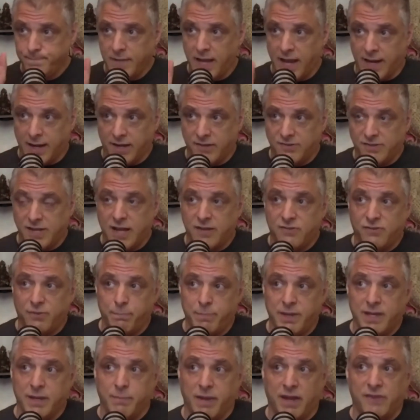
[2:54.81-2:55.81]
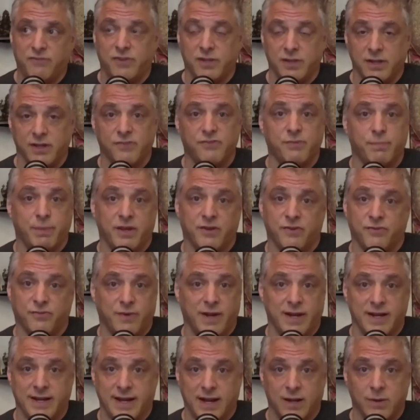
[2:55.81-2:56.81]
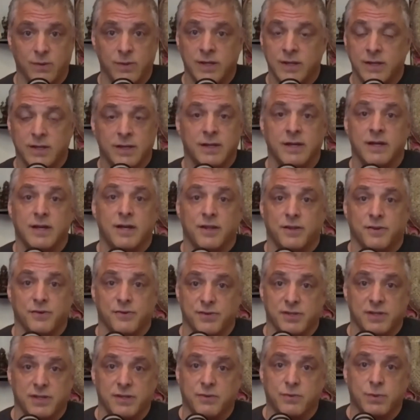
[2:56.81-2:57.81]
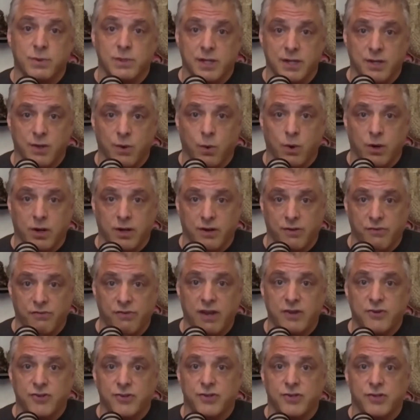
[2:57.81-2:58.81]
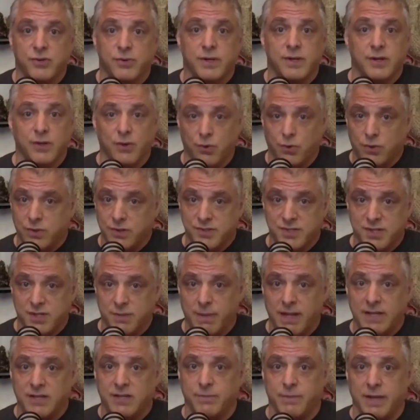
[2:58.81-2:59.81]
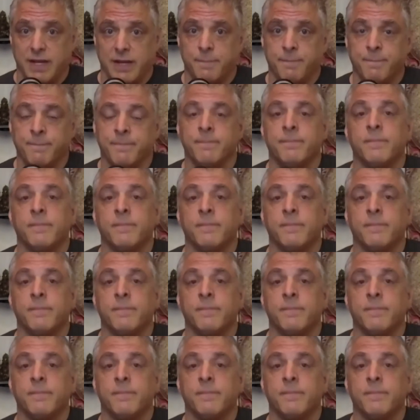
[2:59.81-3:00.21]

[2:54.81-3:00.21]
And I say it's a big, messy list because right now there's literally no organization to it, nor is there meant to be.